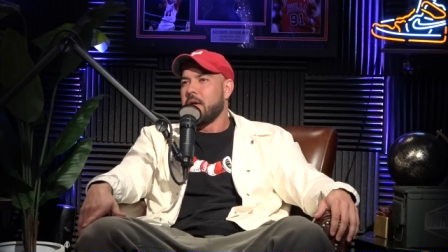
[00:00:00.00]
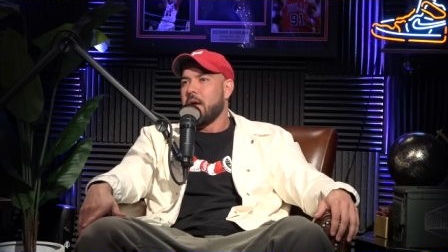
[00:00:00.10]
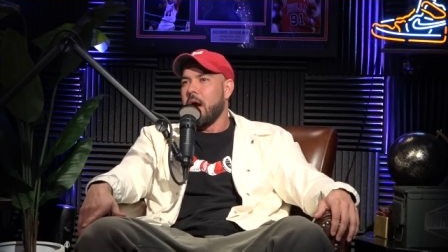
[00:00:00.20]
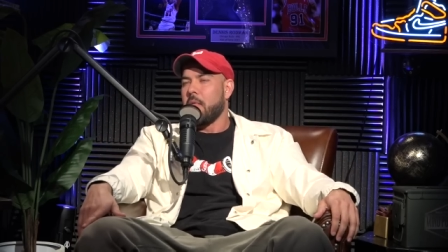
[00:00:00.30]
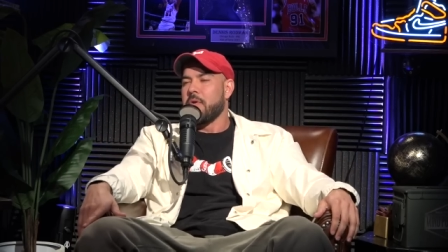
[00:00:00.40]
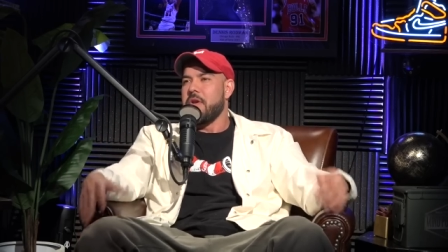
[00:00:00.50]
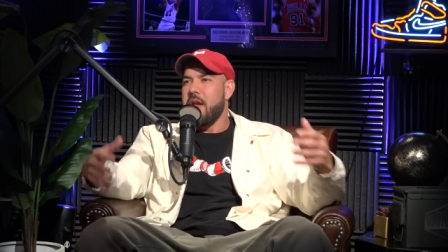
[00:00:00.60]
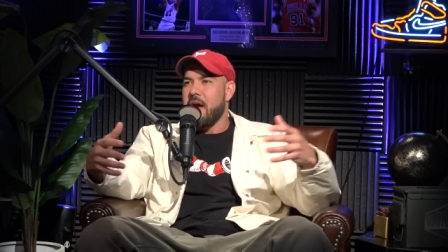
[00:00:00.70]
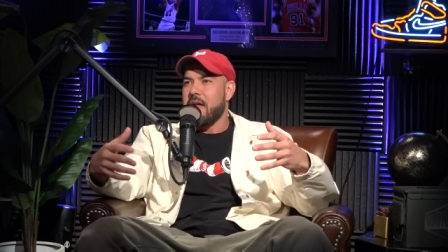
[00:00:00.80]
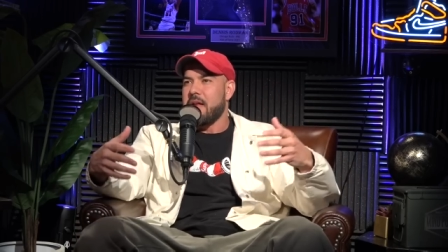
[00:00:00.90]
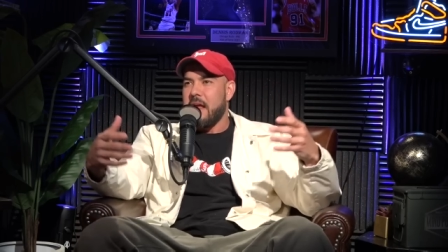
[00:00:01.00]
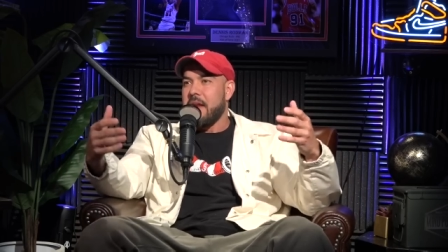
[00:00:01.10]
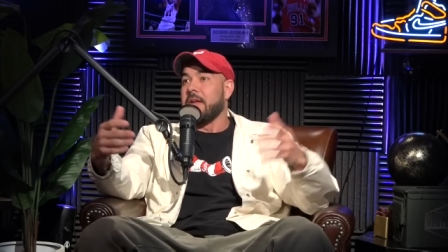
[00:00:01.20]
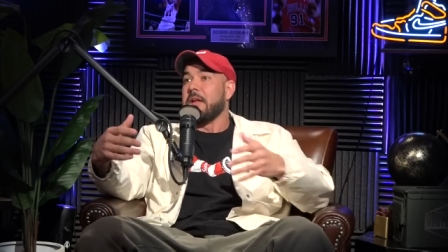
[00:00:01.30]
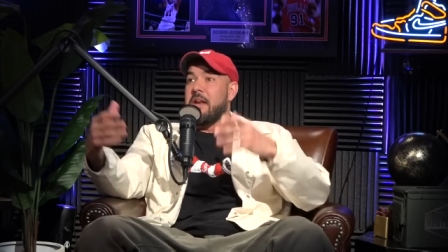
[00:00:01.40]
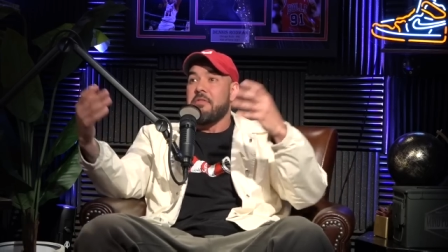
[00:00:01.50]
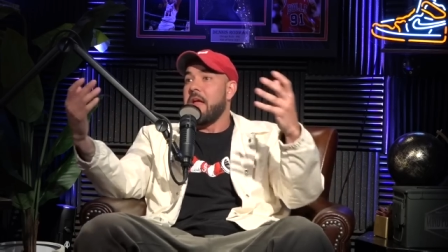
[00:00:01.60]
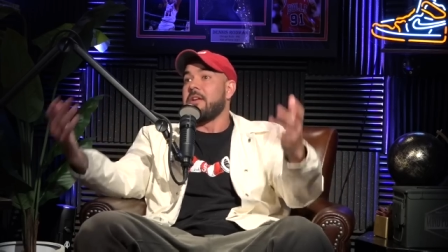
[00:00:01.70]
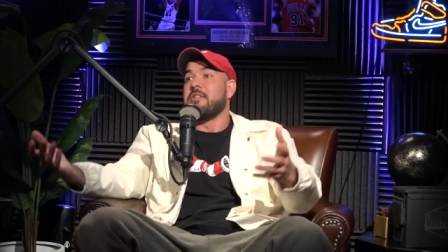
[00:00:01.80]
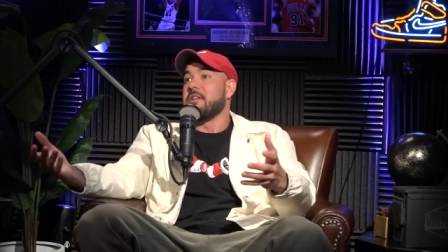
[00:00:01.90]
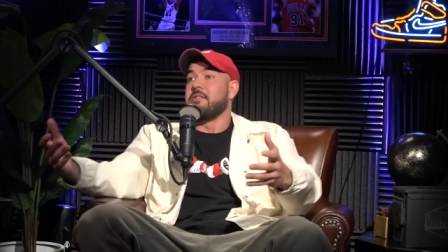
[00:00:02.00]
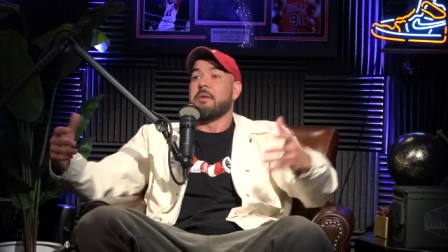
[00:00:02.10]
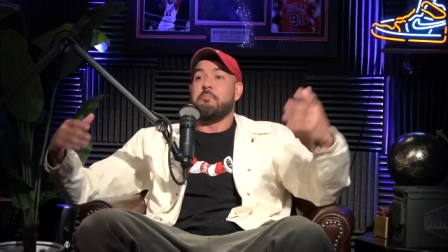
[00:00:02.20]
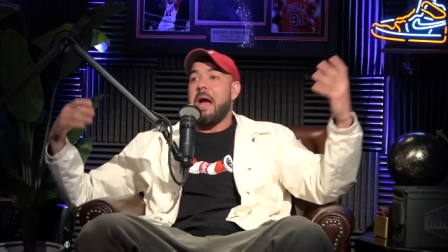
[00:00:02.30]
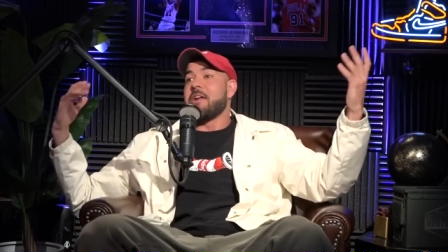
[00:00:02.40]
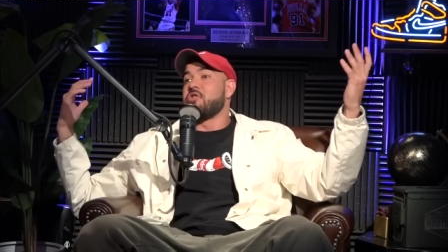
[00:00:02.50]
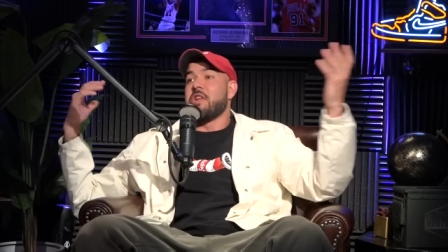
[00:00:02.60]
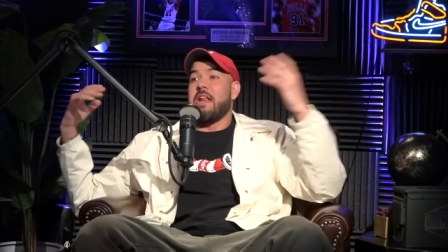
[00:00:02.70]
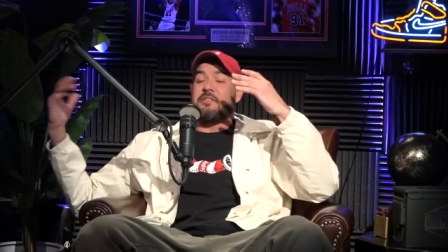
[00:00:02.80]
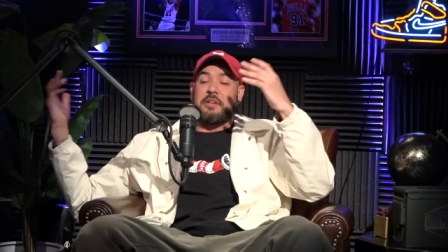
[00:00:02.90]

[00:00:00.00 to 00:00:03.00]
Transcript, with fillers: I would net and, and it and they did get bad genetics.